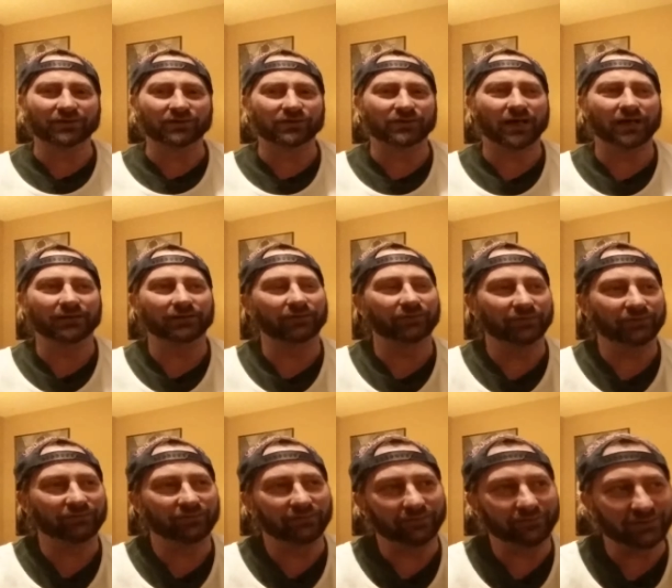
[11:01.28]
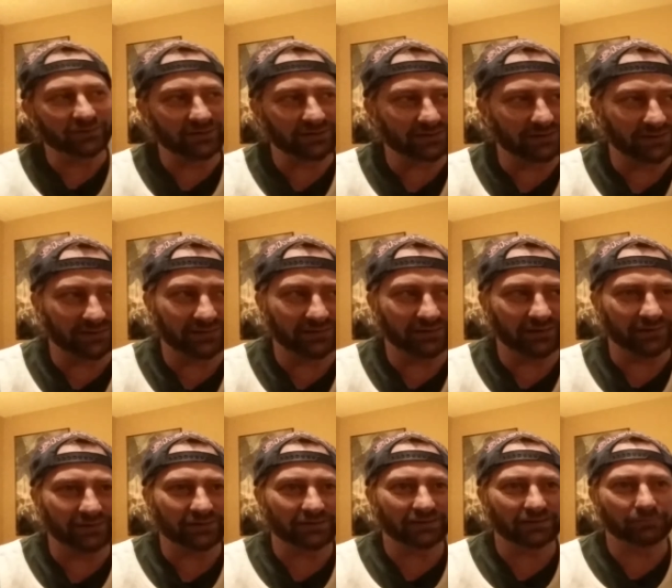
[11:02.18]
this shot though, even though it's just
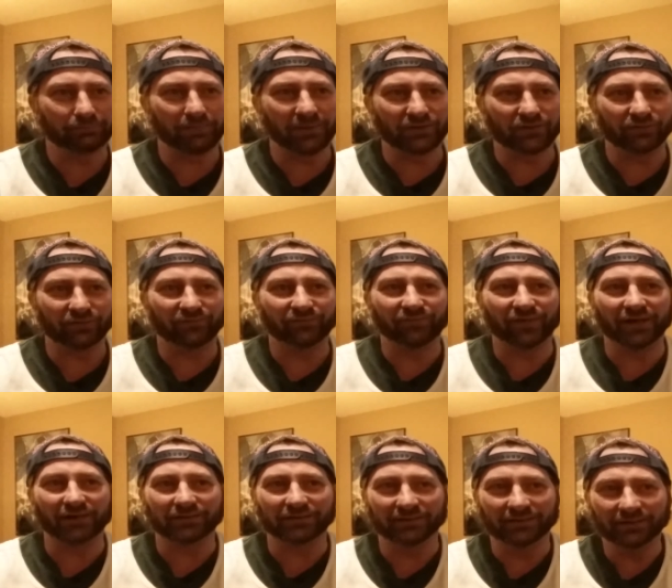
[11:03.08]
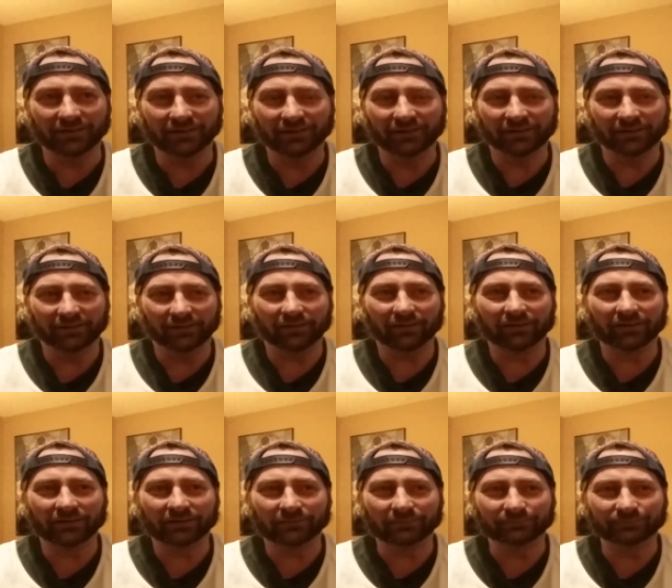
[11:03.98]
a, a special effect.
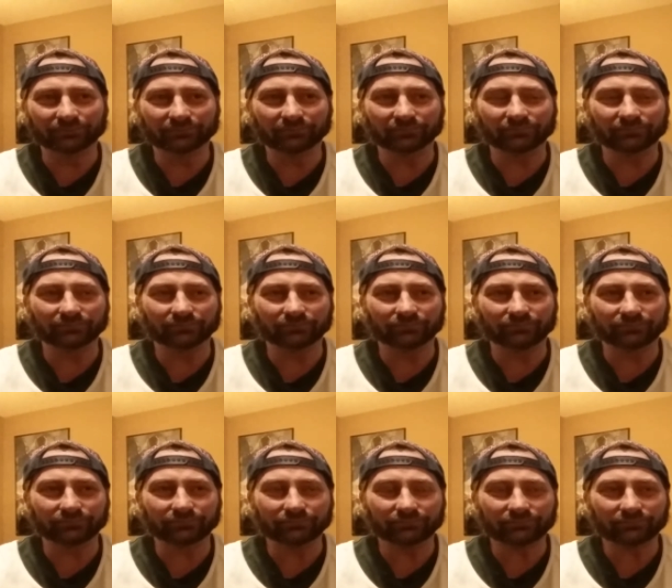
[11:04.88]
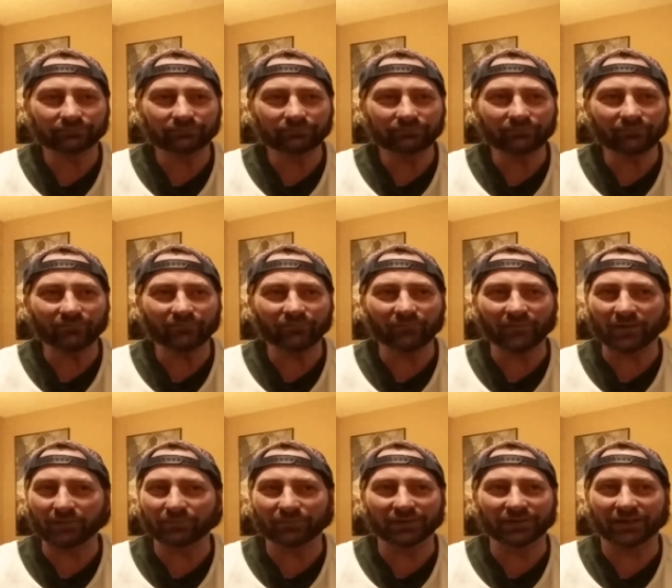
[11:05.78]
Um,
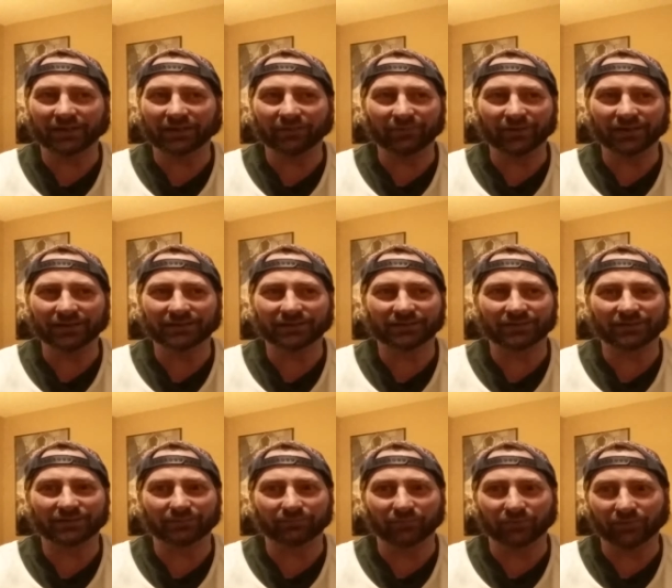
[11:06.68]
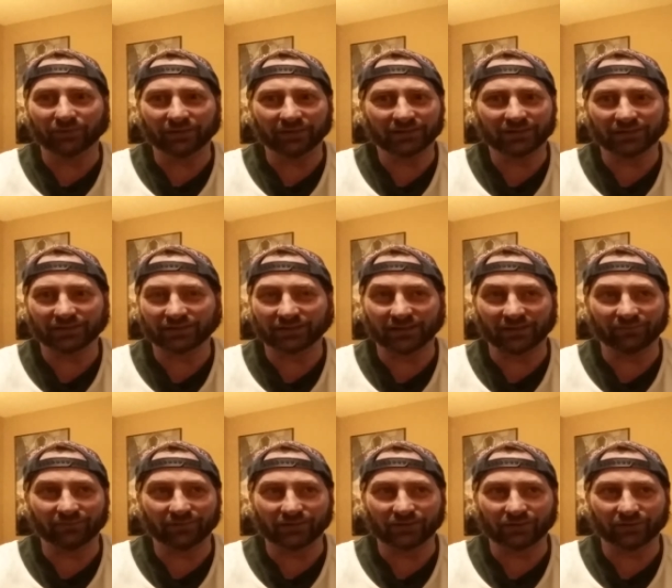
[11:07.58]
but anyway, it's just it's just
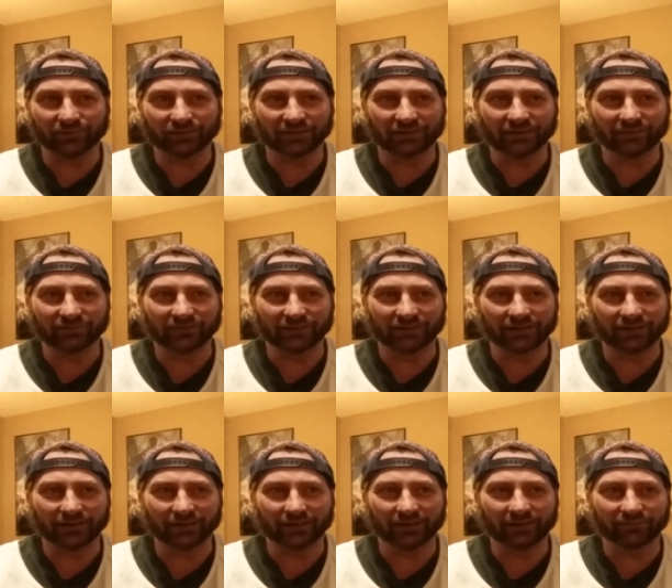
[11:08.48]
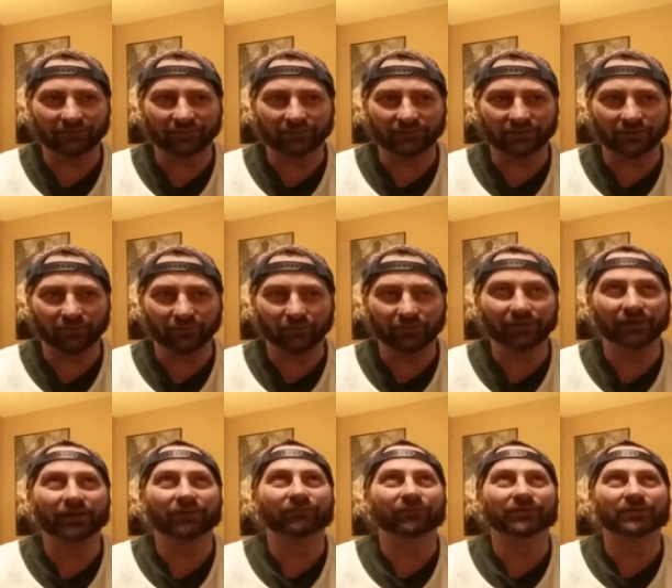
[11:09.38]
TV show stuff, so you kind of have to just go
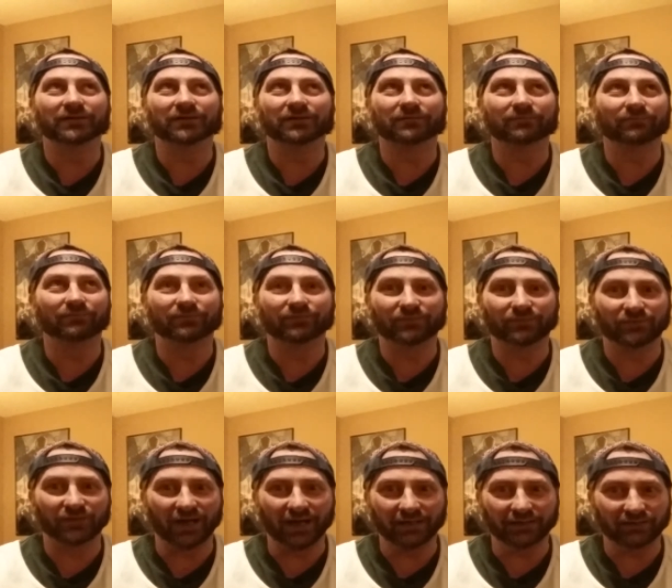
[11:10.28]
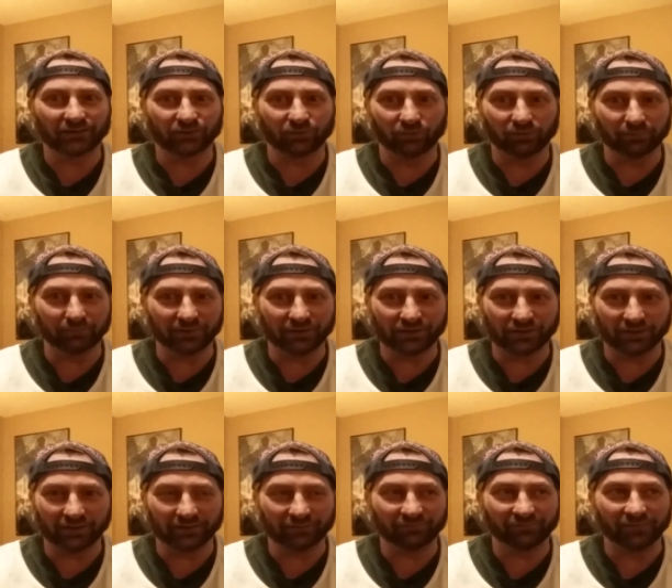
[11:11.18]
whatever. It's a giant storm
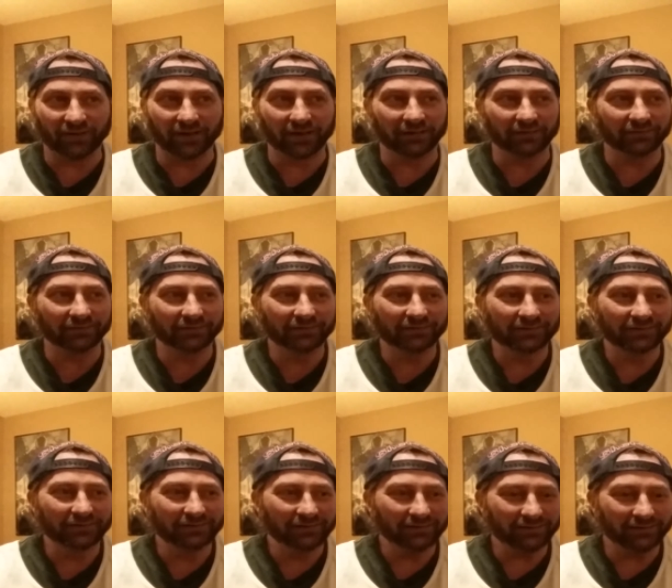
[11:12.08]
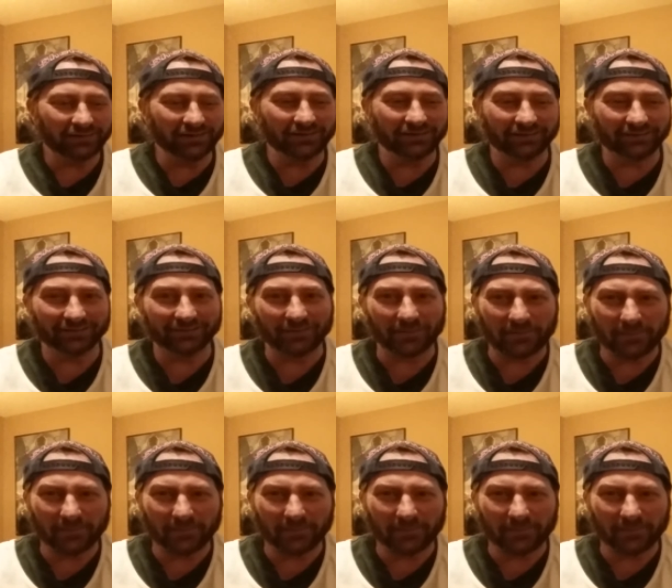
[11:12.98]
machine, fine. Because